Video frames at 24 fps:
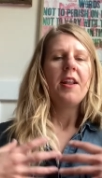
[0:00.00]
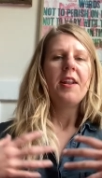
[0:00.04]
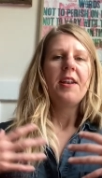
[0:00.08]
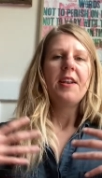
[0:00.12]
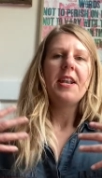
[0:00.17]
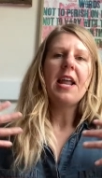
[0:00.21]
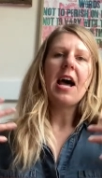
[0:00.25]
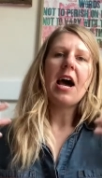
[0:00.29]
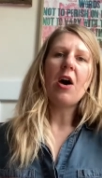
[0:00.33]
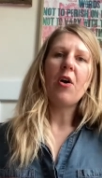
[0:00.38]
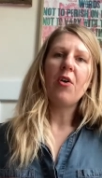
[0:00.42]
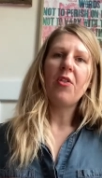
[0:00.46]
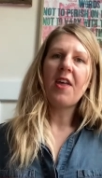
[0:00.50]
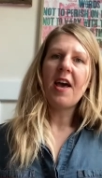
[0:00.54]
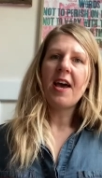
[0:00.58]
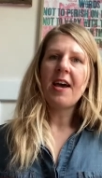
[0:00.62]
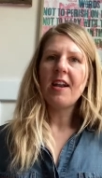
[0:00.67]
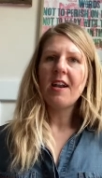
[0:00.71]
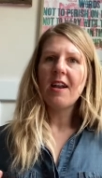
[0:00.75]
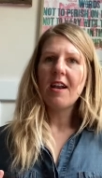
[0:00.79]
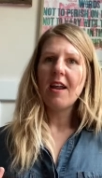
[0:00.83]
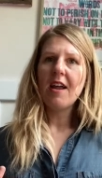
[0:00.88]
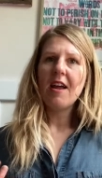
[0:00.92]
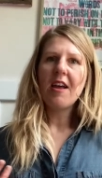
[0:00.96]
Now
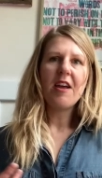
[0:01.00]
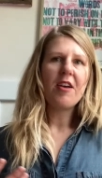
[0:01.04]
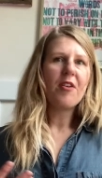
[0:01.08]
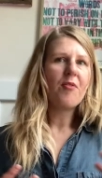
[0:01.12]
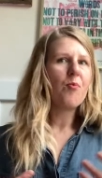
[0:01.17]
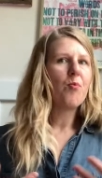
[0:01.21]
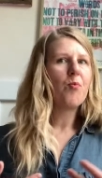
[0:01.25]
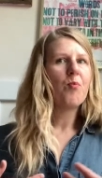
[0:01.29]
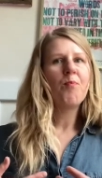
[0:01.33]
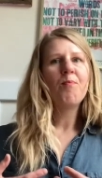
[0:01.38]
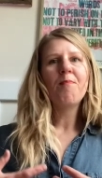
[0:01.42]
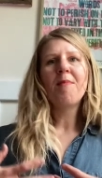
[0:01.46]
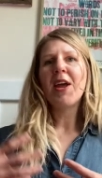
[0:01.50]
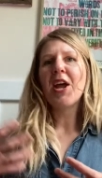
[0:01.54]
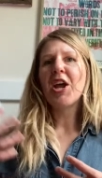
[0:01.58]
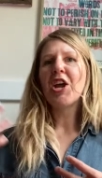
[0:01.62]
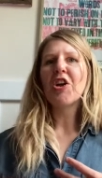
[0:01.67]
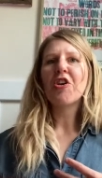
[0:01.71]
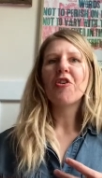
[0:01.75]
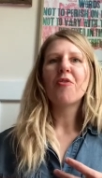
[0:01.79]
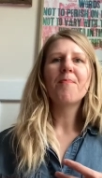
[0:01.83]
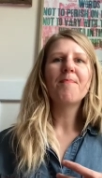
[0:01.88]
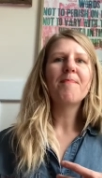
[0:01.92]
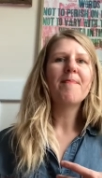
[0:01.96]
that may
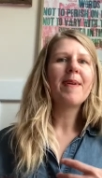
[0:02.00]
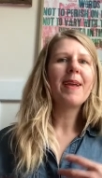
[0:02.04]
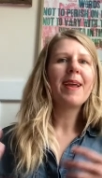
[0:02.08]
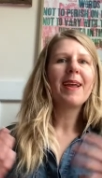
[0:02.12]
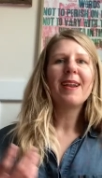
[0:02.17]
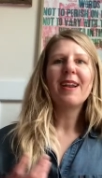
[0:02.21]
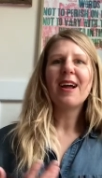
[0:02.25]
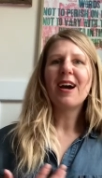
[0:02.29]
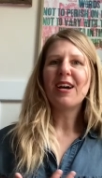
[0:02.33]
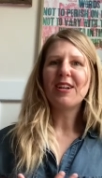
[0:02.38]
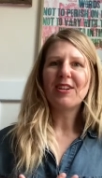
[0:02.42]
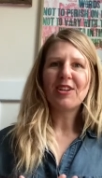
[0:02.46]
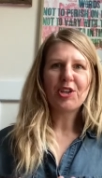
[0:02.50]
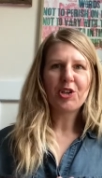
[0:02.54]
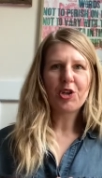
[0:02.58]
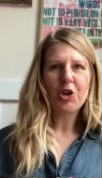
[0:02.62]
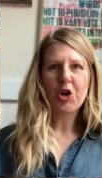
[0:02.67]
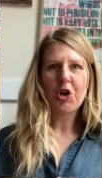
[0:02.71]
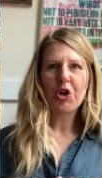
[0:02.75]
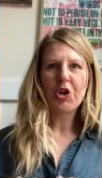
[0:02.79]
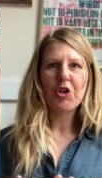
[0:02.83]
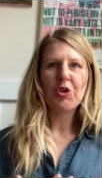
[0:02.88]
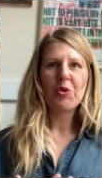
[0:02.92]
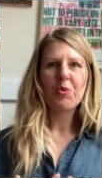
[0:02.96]
or may not
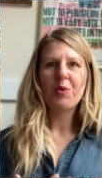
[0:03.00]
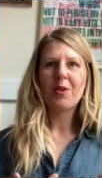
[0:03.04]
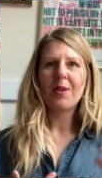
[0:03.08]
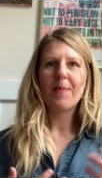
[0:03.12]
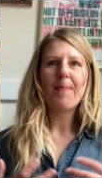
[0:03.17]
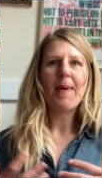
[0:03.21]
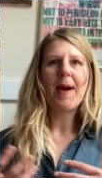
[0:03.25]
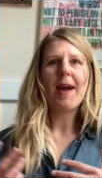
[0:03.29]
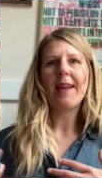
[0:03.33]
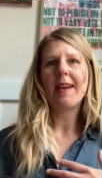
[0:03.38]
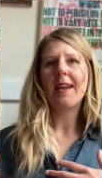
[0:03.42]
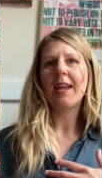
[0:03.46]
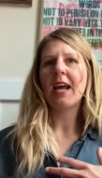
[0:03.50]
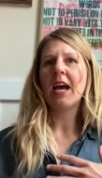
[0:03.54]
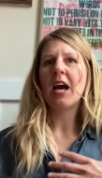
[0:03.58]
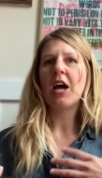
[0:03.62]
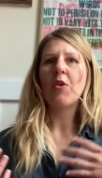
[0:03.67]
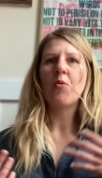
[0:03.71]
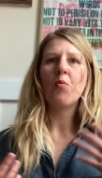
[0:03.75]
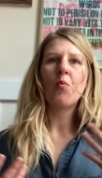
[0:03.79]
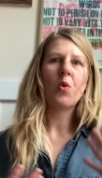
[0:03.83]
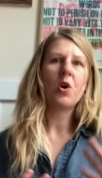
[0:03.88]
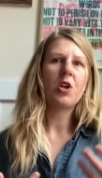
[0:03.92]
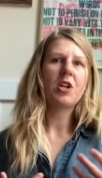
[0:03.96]
deter you depending
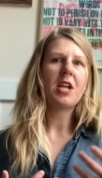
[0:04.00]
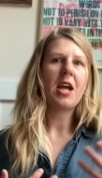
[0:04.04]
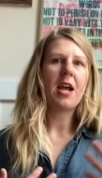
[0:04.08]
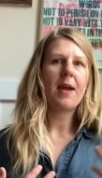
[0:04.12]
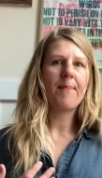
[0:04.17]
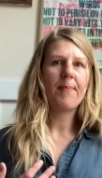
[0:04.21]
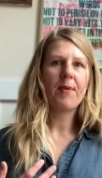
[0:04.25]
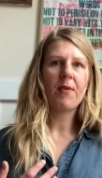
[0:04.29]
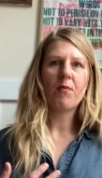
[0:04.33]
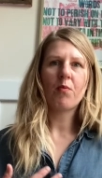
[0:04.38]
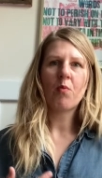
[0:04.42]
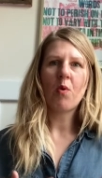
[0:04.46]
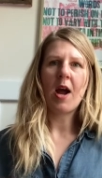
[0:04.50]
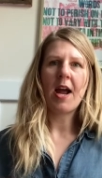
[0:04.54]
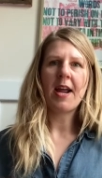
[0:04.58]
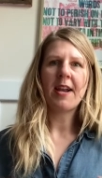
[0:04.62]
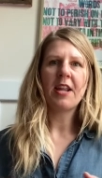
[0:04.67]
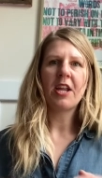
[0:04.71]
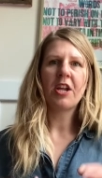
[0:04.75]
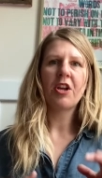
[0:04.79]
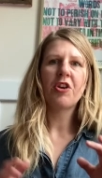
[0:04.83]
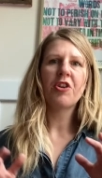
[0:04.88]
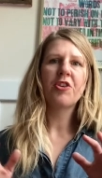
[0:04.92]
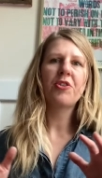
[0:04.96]
on what type of
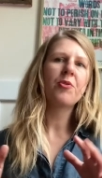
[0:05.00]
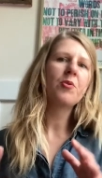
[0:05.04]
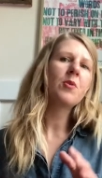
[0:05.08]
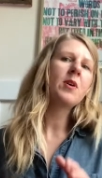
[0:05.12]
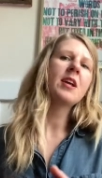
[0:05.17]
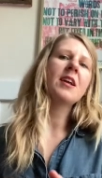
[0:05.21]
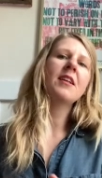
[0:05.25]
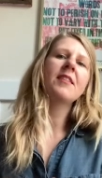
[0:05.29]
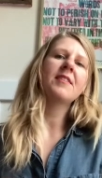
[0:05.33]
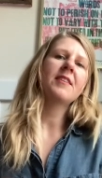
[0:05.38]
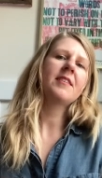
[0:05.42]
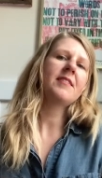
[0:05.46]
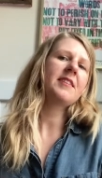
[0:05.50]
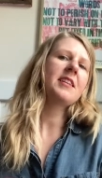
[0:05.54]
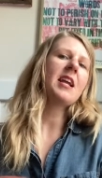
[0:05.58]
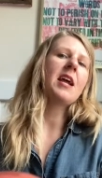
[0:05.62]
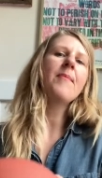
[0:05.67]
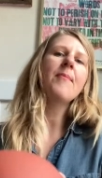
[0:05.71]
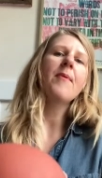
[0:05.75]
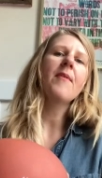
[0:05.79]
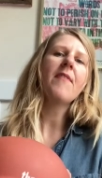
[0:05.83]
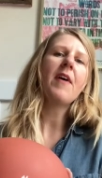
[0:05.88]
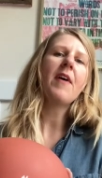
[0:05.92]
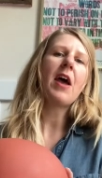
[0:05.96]
riding you're doing. This
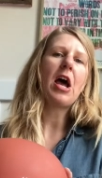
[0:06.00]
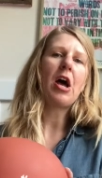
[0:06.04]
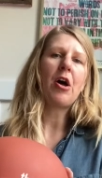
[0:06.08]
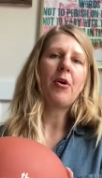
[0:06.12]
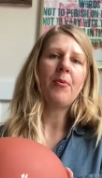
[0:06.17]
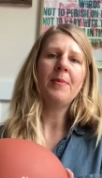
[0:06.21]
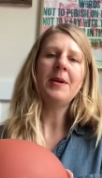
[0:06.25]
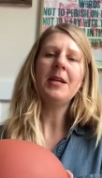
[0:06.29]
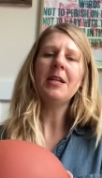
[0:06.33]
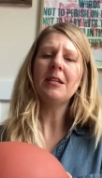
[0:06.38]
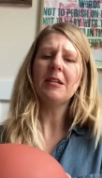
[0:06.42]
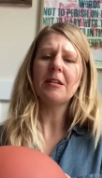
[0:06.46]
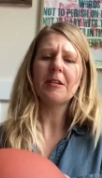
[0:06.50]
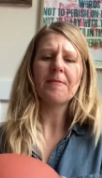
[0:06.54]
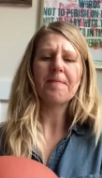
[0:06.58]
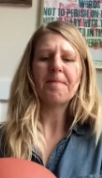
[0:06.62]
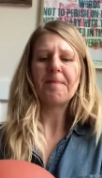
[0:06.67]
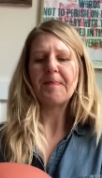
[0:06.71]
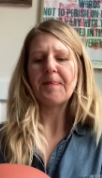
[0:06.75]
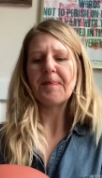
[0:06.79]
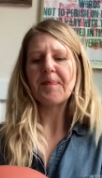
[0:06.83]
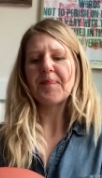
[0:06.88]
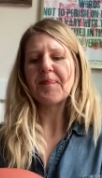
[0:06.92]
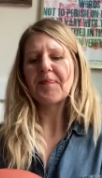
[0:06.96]
type of helmet
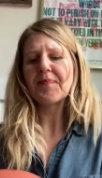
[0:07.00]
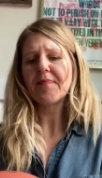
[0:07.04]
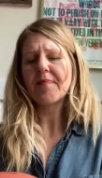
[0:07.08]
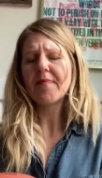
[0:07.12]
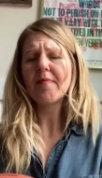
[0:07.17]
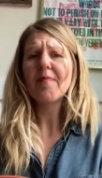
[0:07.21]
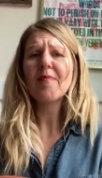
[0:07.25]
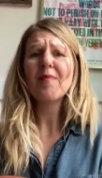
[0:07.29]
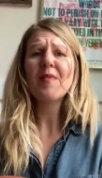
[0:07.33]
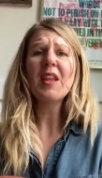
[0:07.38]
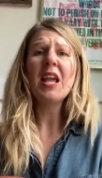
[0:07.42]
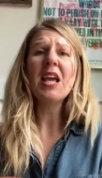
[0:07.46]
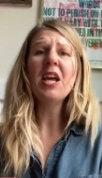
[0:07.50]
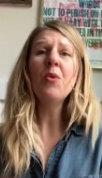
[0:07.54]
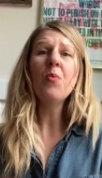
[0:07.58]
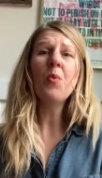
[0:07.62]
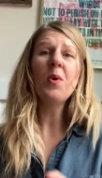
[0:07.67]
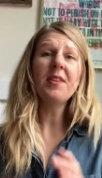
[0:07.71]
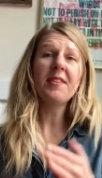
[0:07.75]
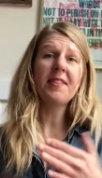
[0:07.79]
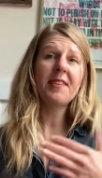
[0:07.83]
and what